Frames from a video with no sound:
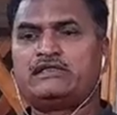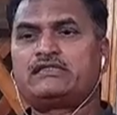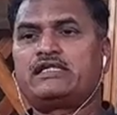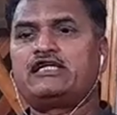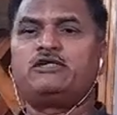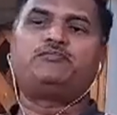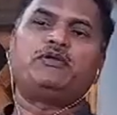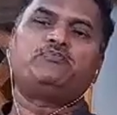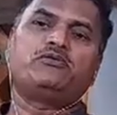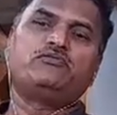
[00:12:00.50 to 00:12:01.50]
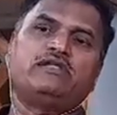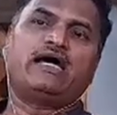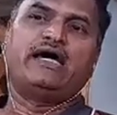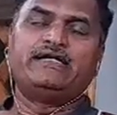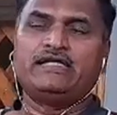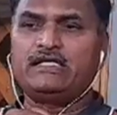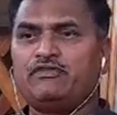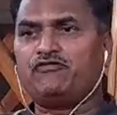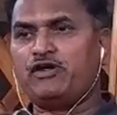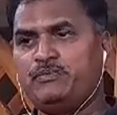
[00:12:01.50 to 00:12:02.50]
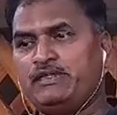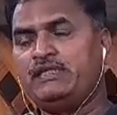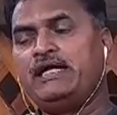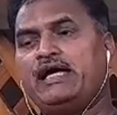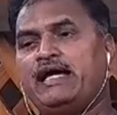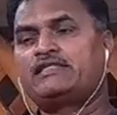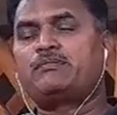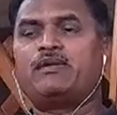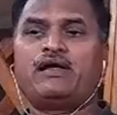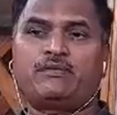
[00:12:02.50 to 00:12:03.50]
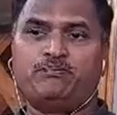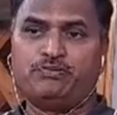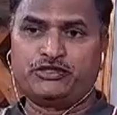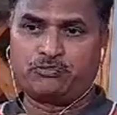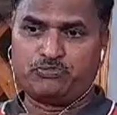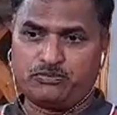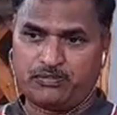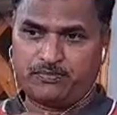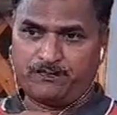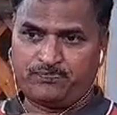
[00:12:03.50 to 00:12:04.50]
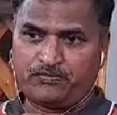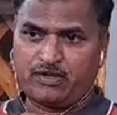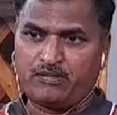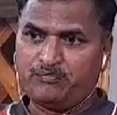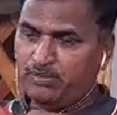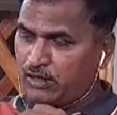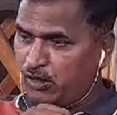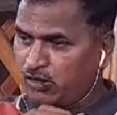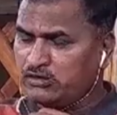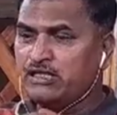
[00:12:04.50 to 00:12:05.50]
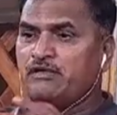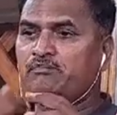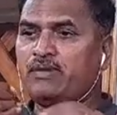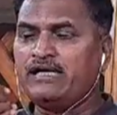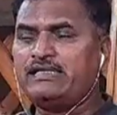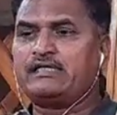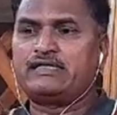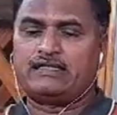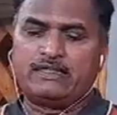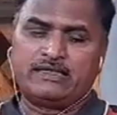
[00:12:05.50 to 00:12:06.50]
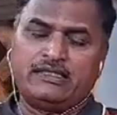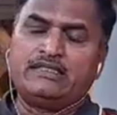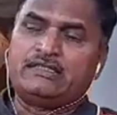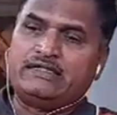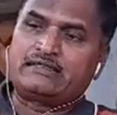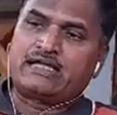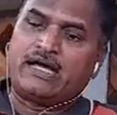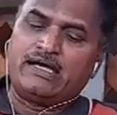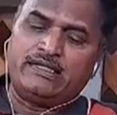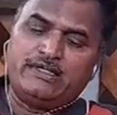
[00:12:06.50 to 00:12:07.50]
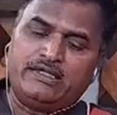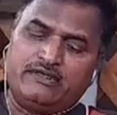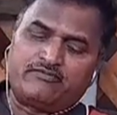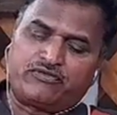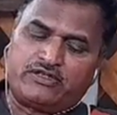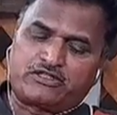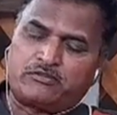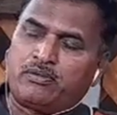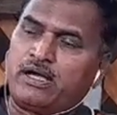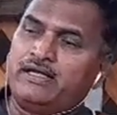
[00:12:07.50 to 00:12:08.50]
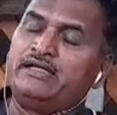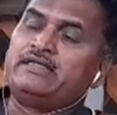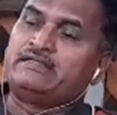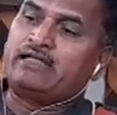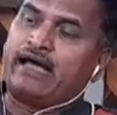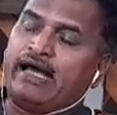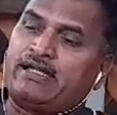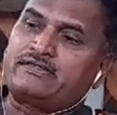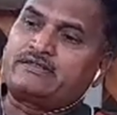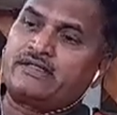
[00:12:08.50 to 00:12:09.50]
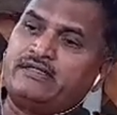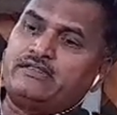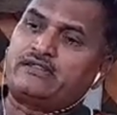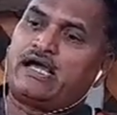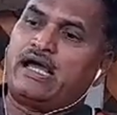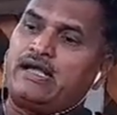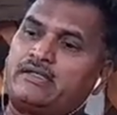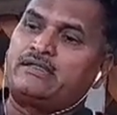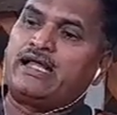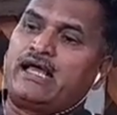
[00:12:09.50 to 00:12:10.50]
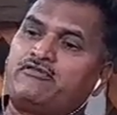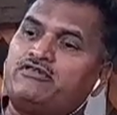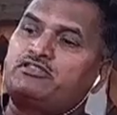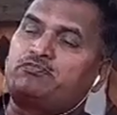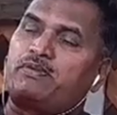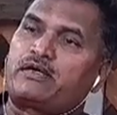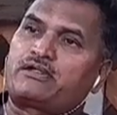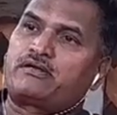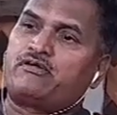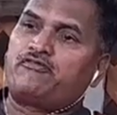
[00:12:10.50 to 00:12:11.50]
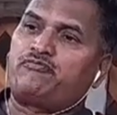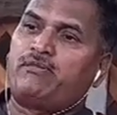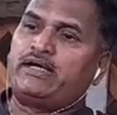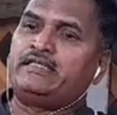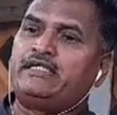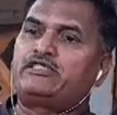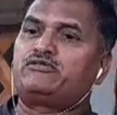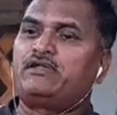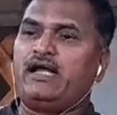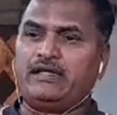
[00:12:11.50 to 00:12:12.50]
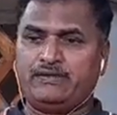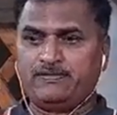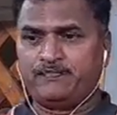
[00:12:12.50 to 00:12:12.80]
suddenly people will identify me as a man of Bijapur, because my Kannada is highly influenced by the accent and language pattern of my native land.